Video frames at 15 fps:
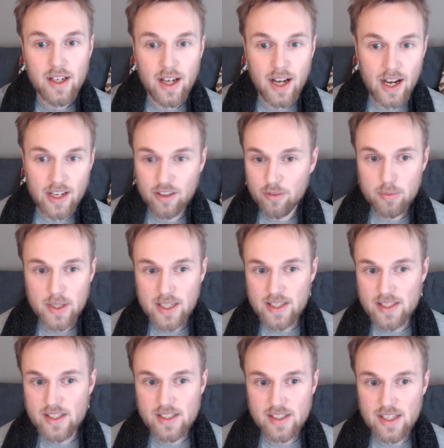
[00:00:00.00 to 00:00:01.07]
I N F
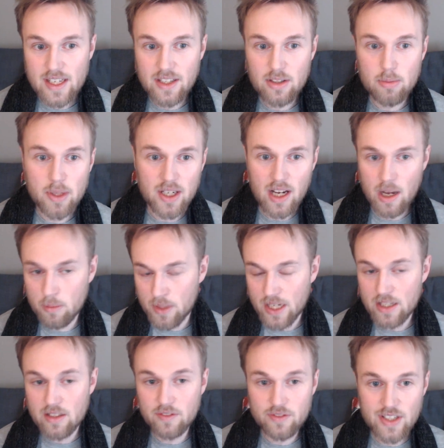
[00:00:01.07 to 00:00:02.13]
Ps seek to become
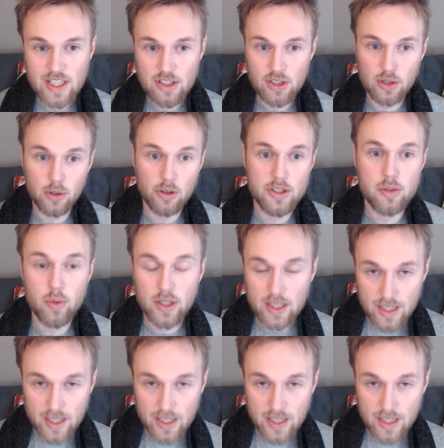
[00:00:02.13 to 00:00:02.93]
individuals with